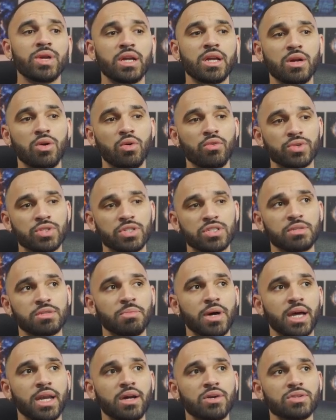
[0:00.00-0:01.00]
we can go over to
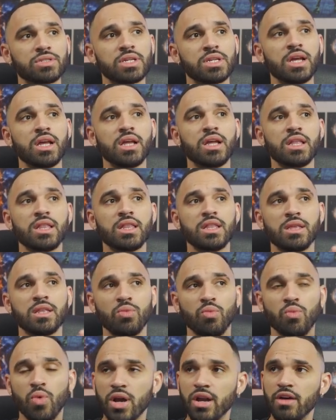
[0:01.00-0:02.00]
somebody else.
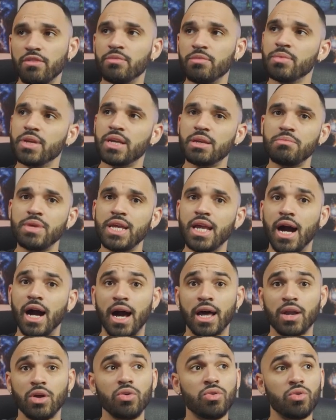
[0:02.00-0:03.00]
One of them can be
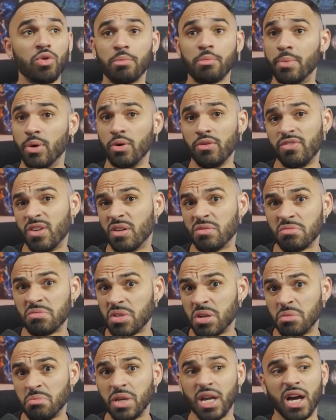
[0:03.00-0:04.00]
auto, or both of them
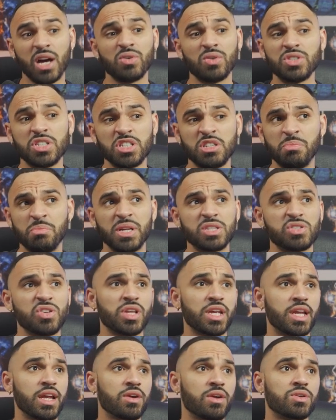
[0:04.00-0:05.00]
could be auto, just depends on
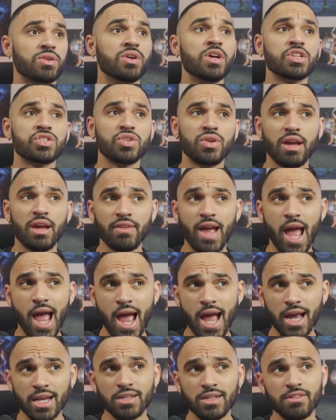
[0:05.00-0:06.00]
the character. So you have
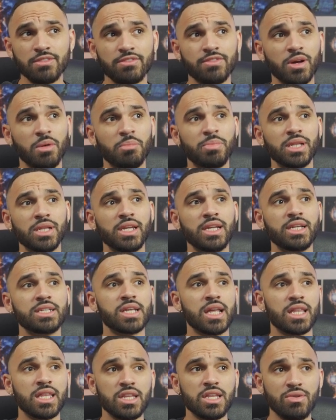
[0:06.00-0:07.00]
active abilities,
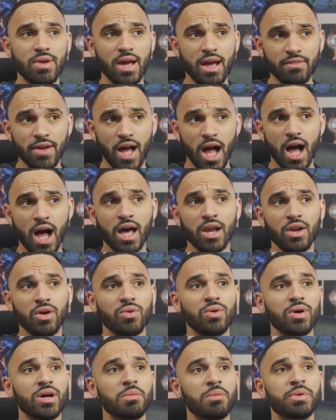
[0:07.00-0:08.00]
and then you have
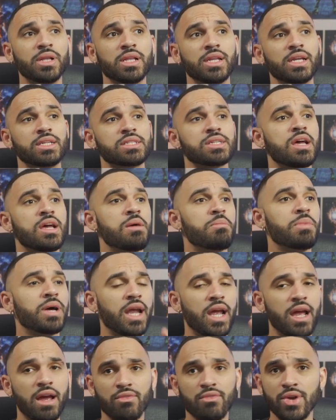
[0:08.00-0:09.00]
auto abilities. But
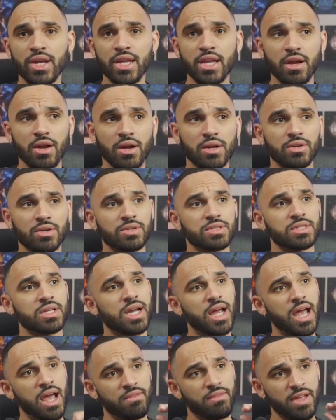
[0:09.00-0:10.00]
every character is going
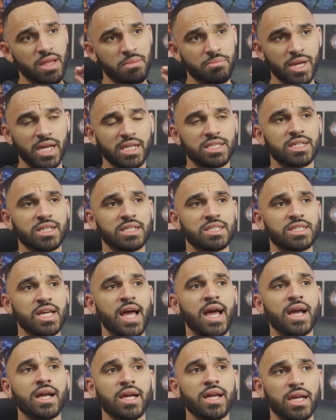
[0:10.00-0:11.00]
to have a basic
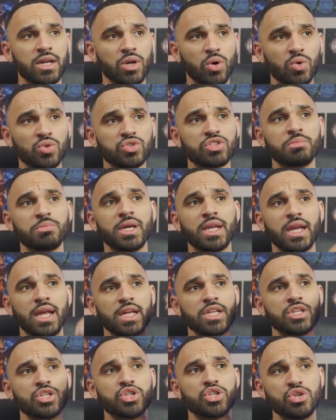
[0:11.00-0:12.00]
attack, an ultimate,
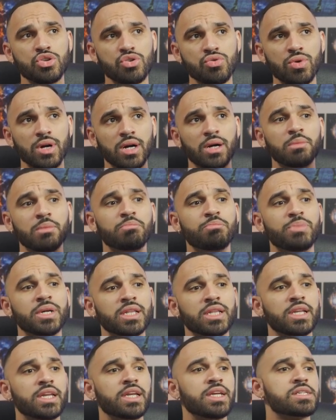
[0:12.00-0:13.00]
and 2
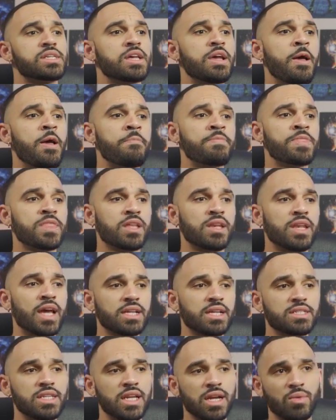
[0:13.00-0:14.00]
abilities. The
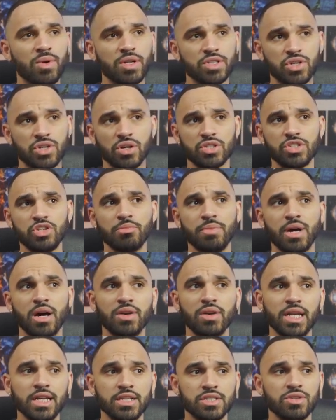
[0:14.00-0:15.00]
next thing I want to talk to you
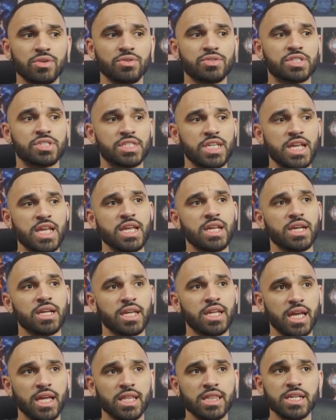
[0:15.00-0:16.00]
about is their seed.
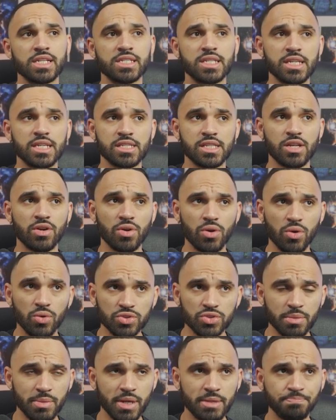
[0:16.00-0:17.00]
Again, this is their
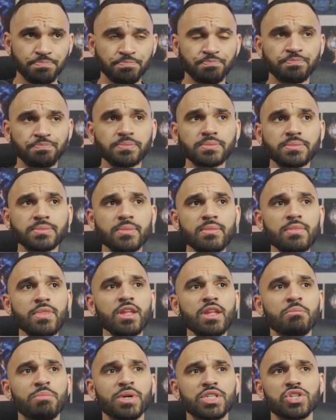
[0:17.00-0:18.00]
ultimate,
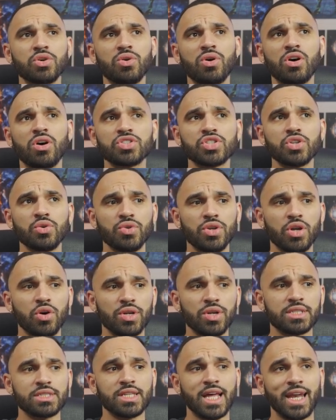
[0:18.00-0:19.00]
but you'll also
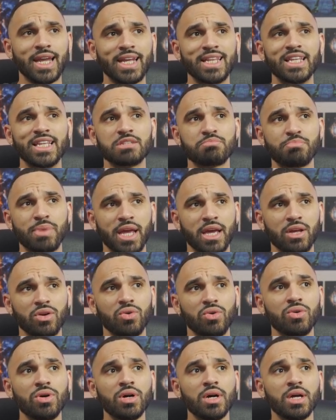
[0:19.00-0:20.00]
notice that in this
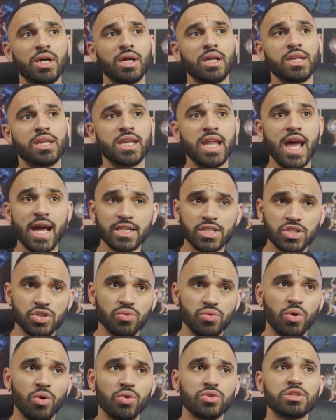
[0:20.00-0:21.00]
panel, next
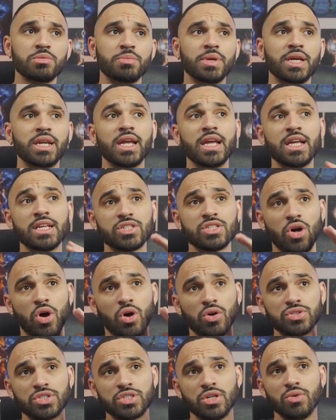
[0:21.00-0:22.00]
to ultimate is
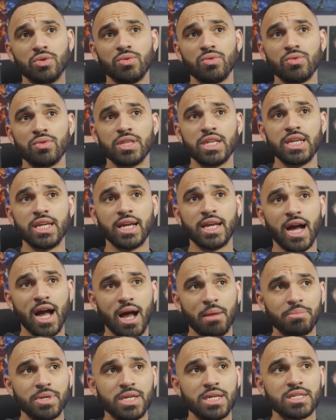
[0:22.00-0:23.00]
also the
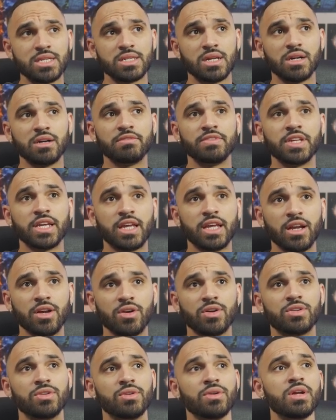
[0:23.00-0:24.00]
copies of the
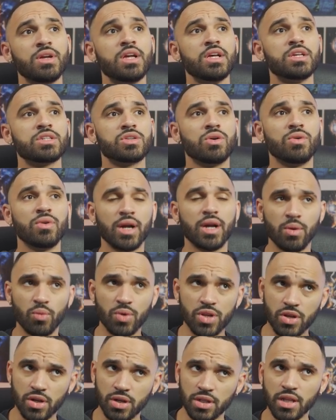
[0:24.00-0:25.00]
character. So
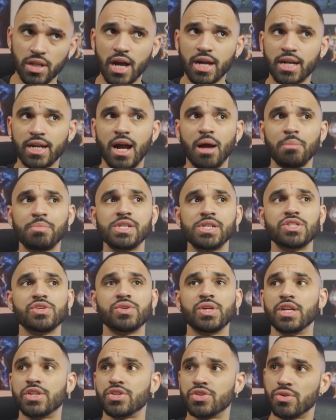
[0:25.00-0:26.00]
when you unlock copies, you
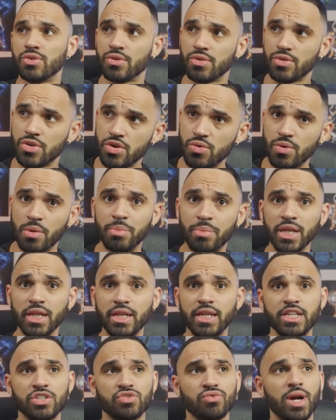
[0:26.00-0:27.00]
get your new
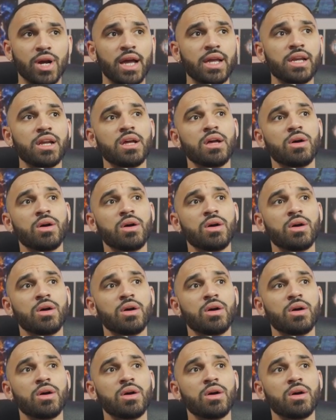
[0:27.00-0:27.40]
abilities, right?